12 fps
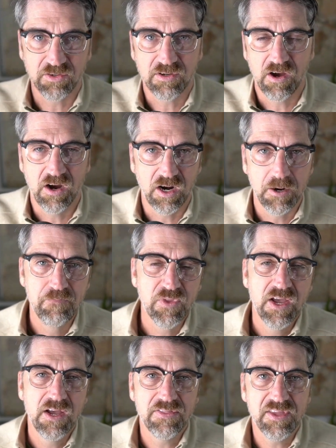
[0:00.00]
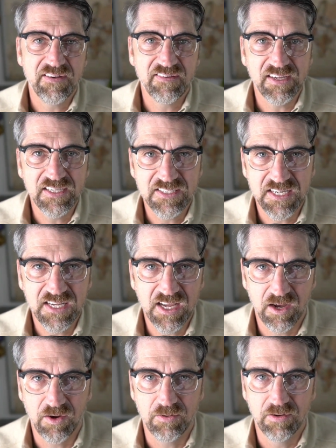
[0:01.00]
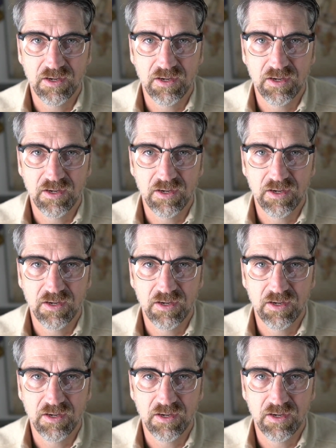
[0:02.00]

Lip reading: car, the GTO.